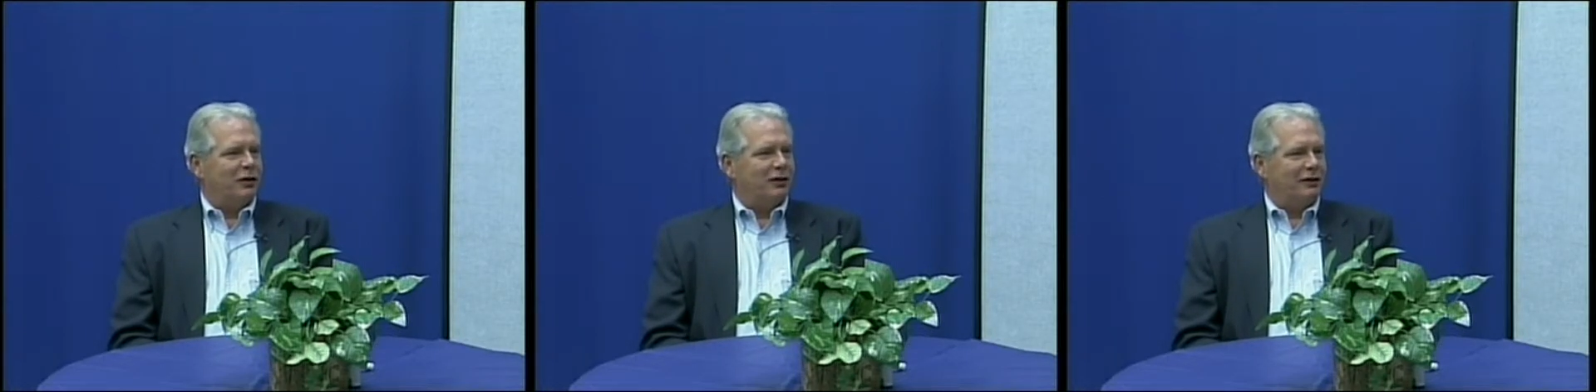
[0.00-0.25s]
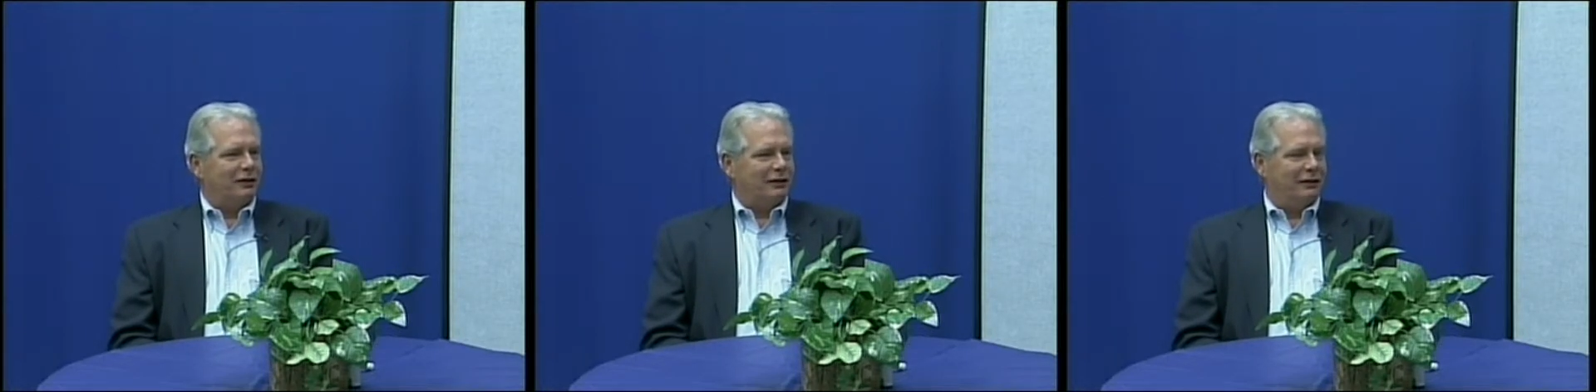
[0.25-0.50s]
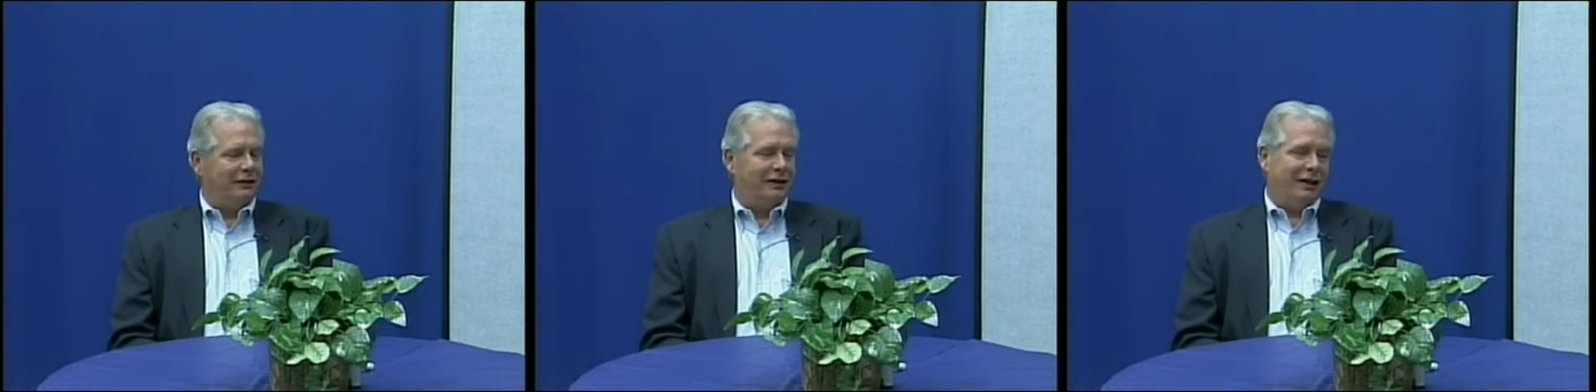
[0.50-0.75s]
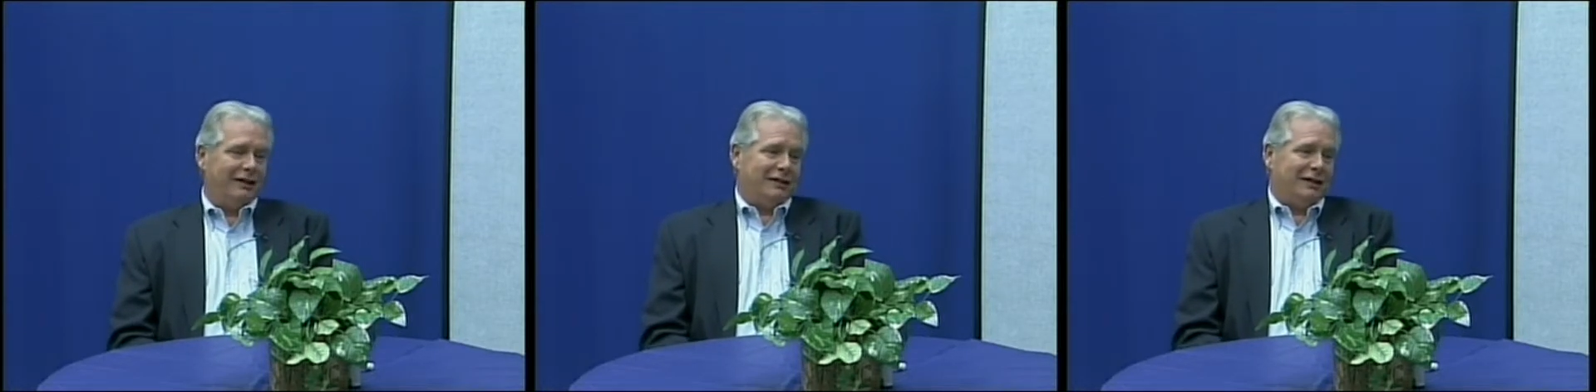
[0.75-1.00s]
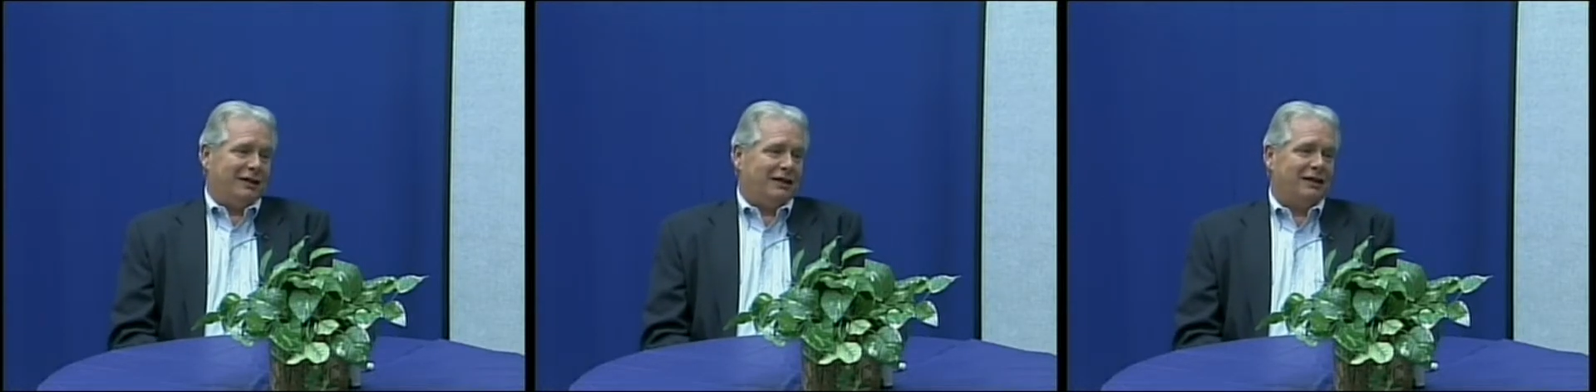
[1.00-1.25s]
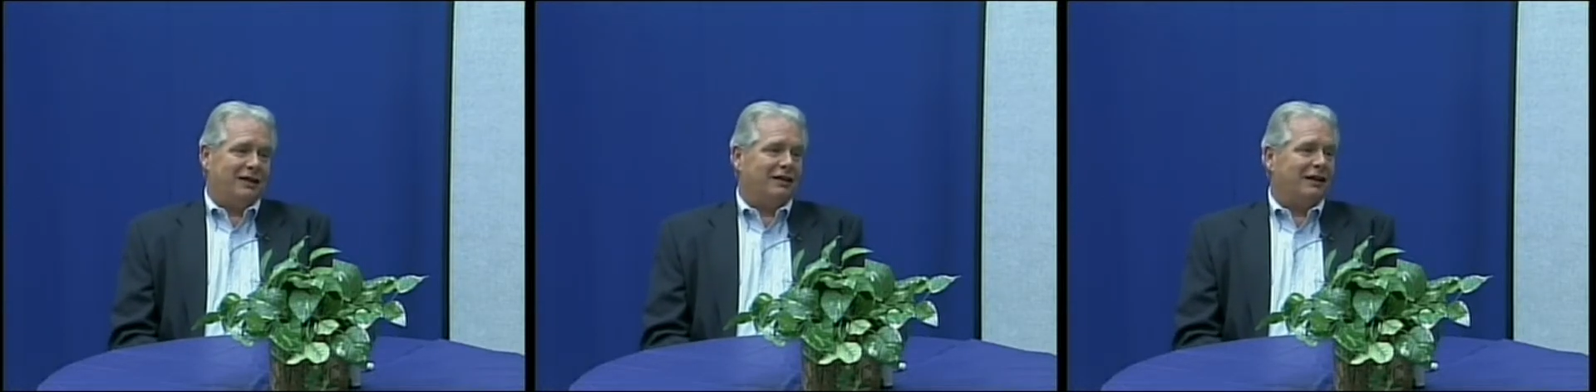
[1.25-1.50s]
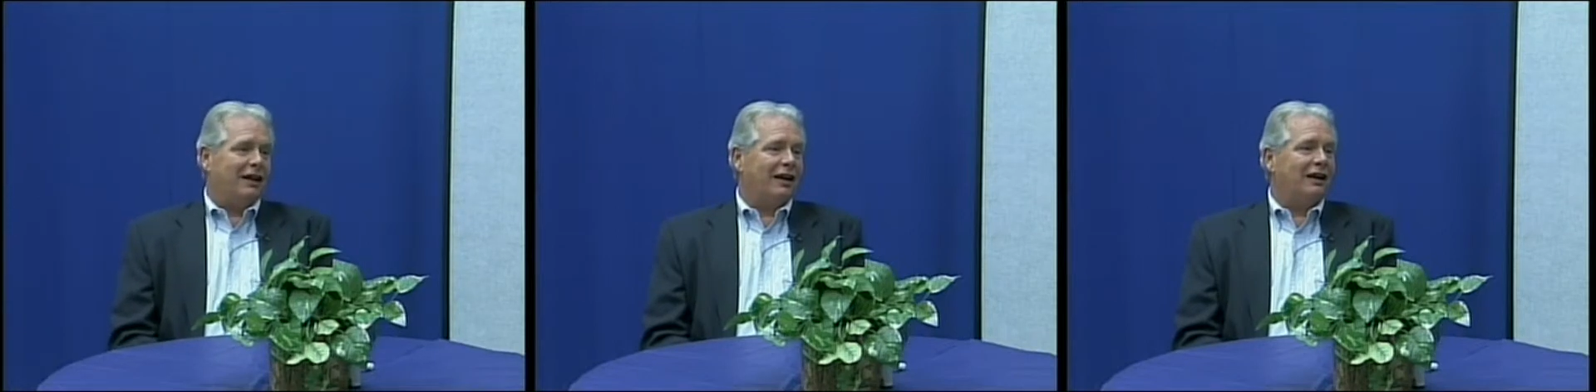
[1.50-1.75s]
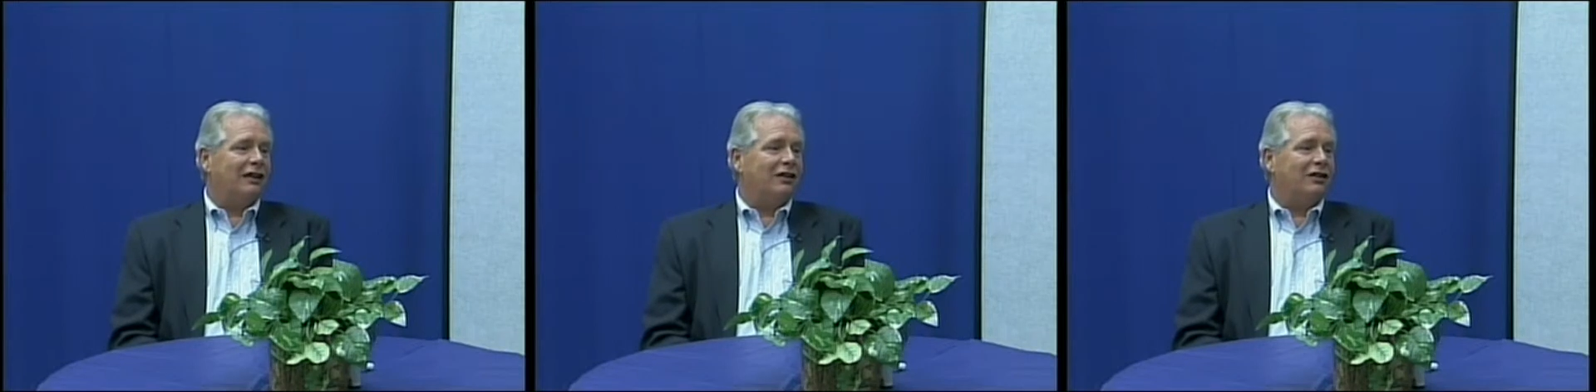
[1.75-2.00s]
But as I
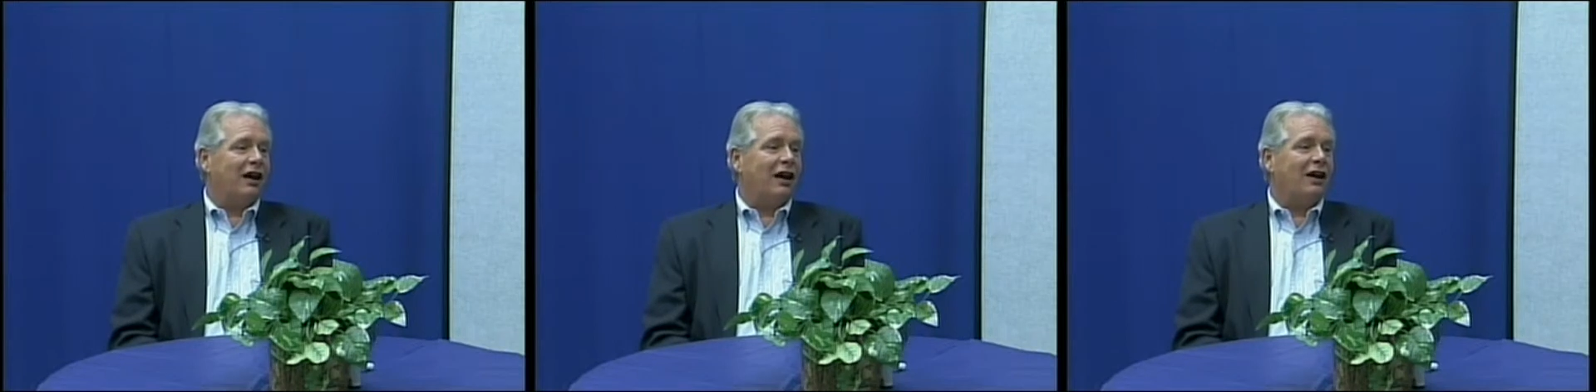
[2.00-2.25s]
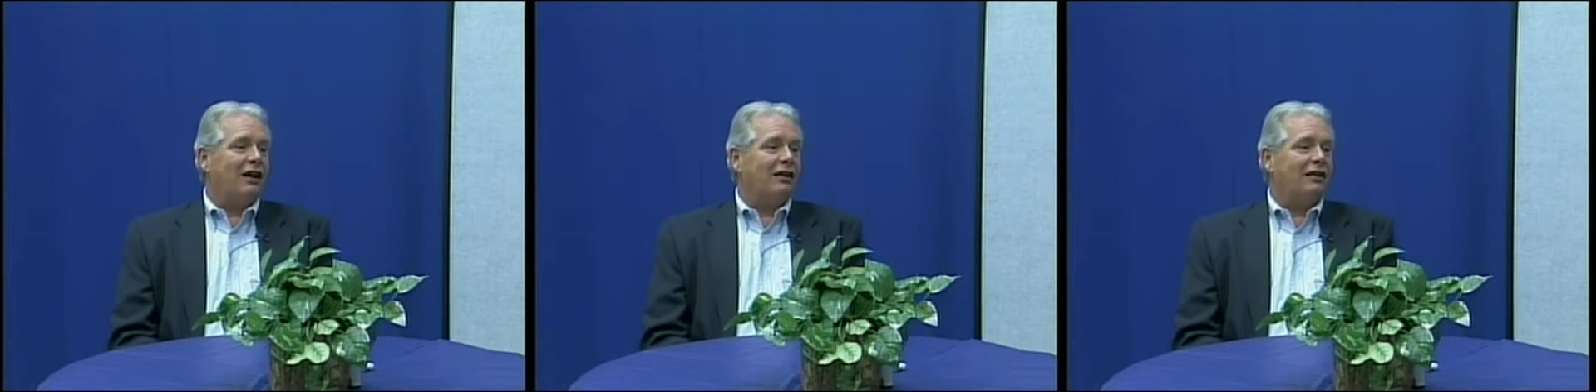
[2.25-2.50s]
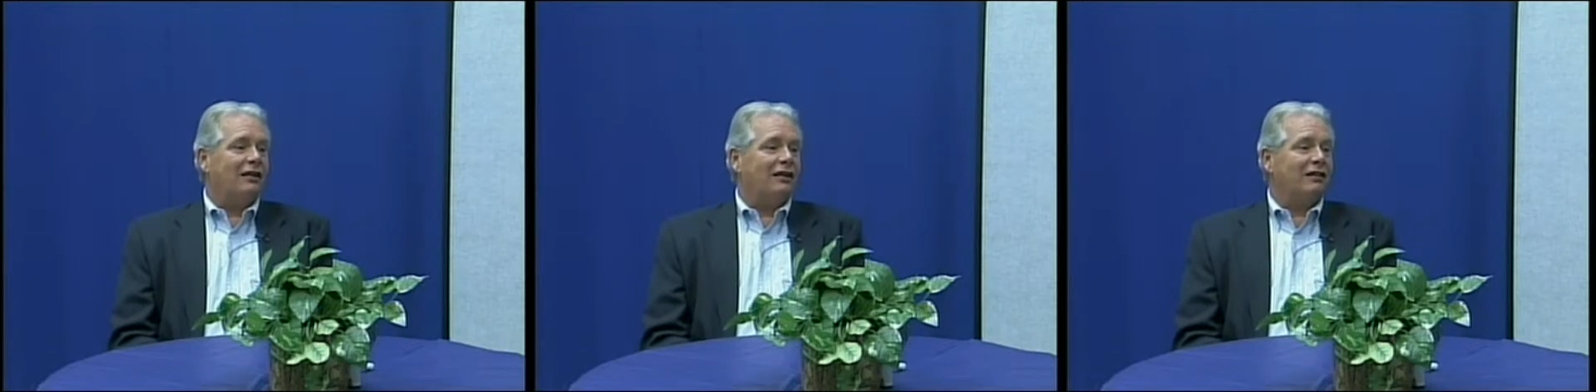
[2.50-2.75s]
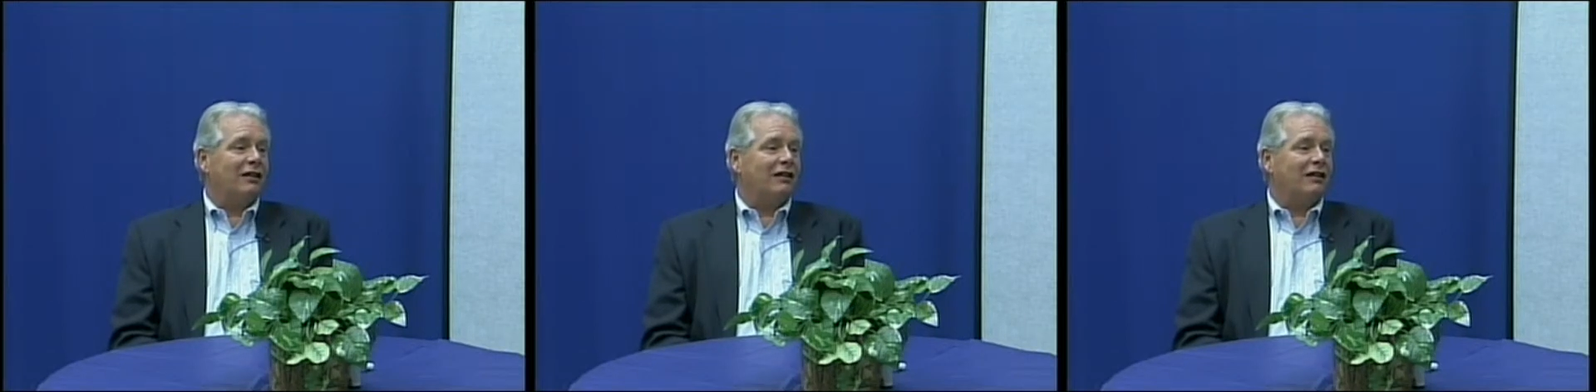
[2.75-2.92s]
age, I